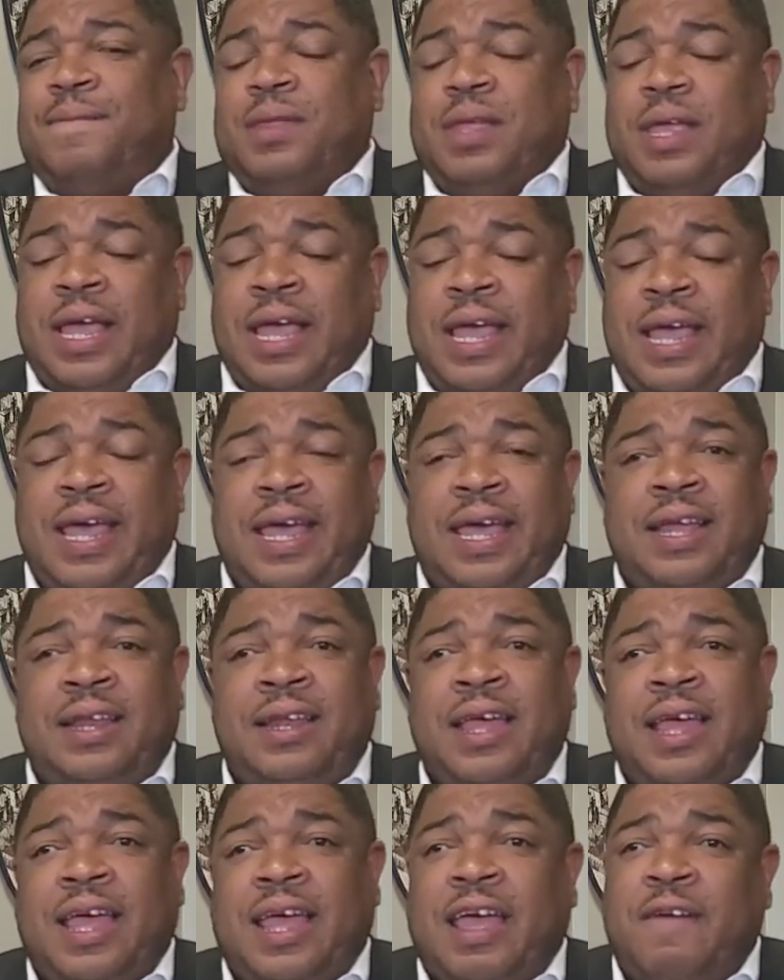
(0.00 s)
And
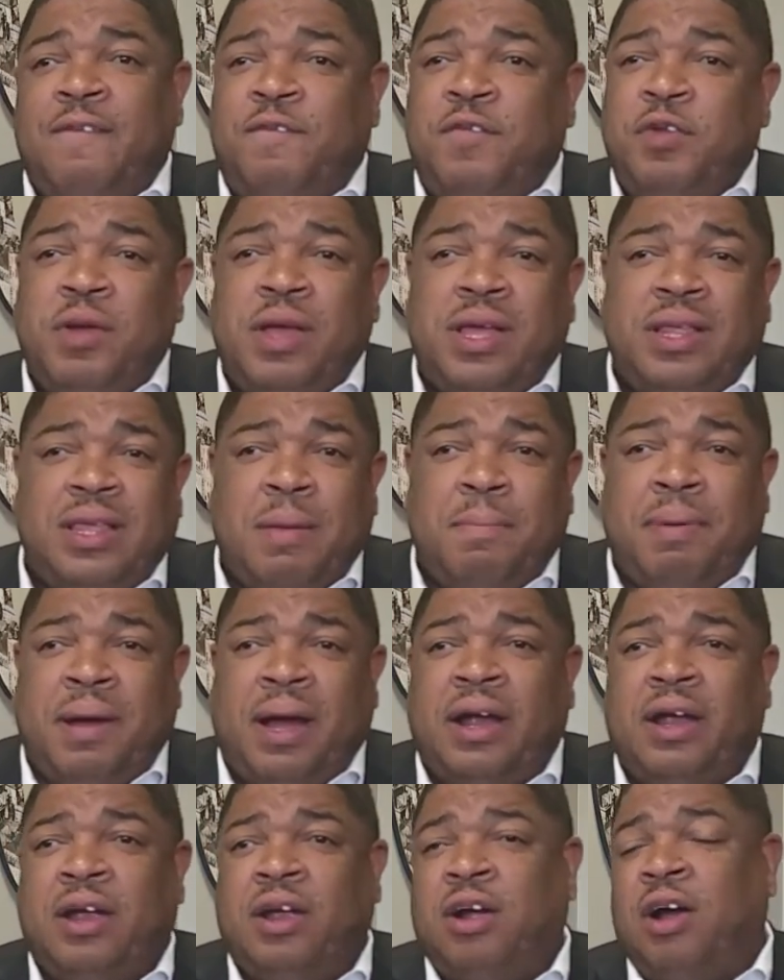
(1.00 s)
if you as a
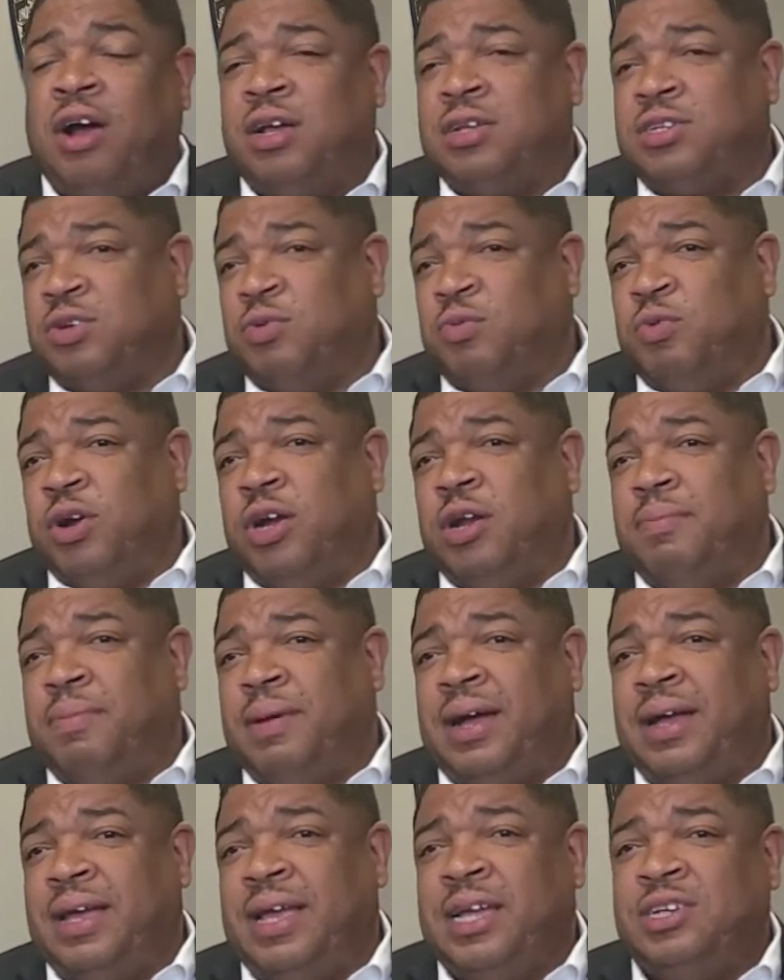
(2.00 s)
buyer are also worried
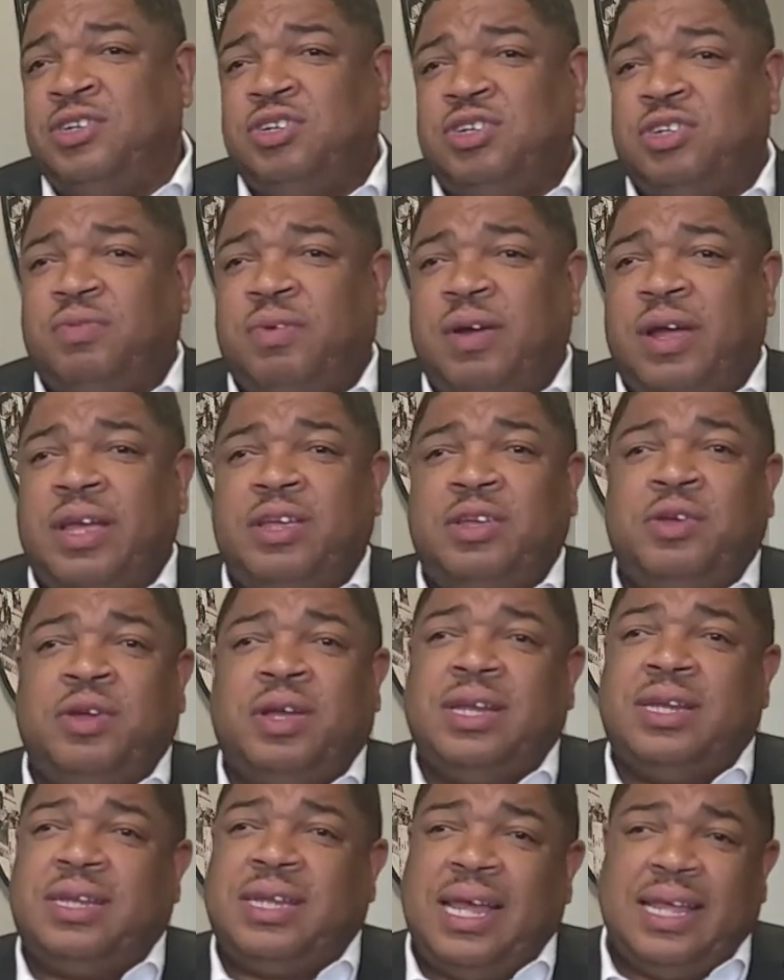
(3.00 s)
about interest rate, you
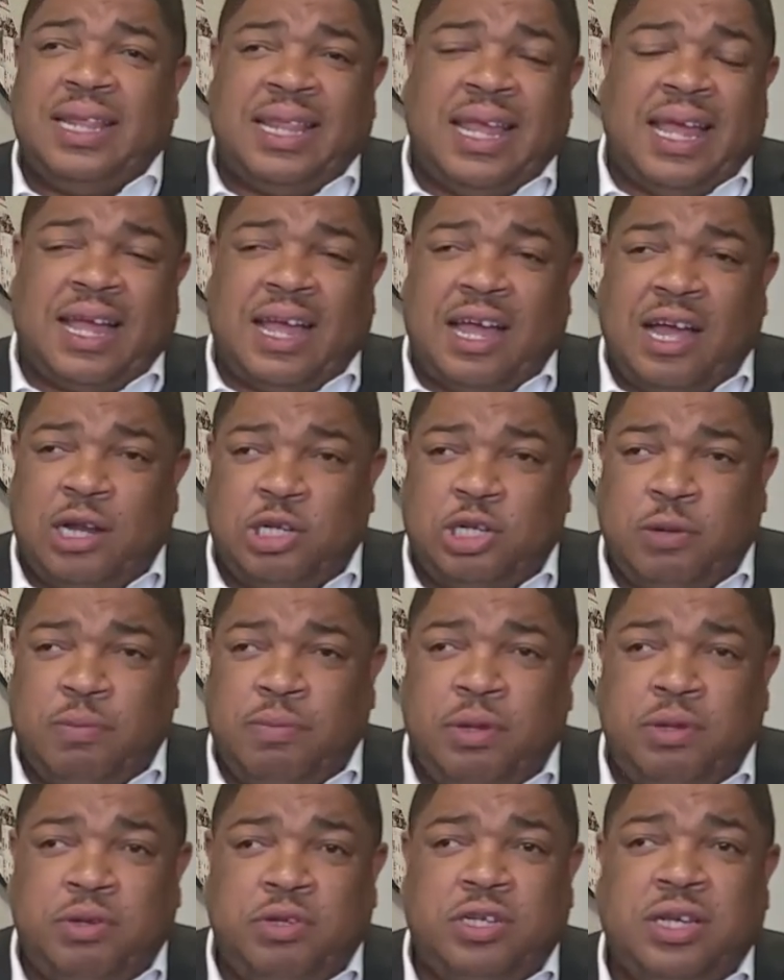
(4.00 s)
can take that
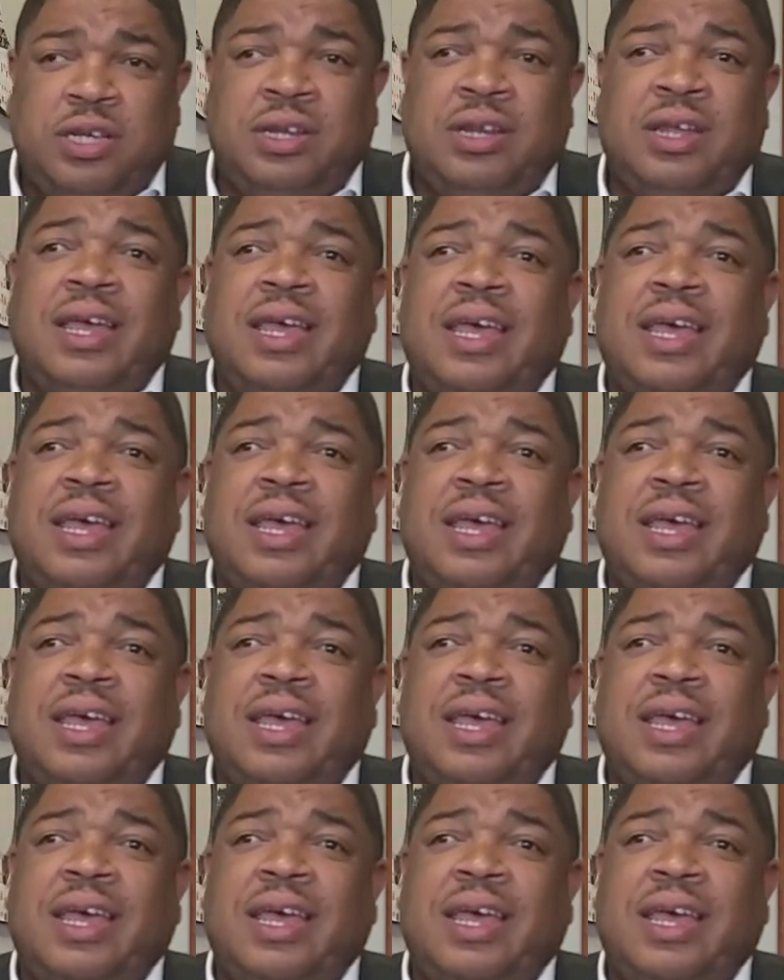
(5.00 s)
contribution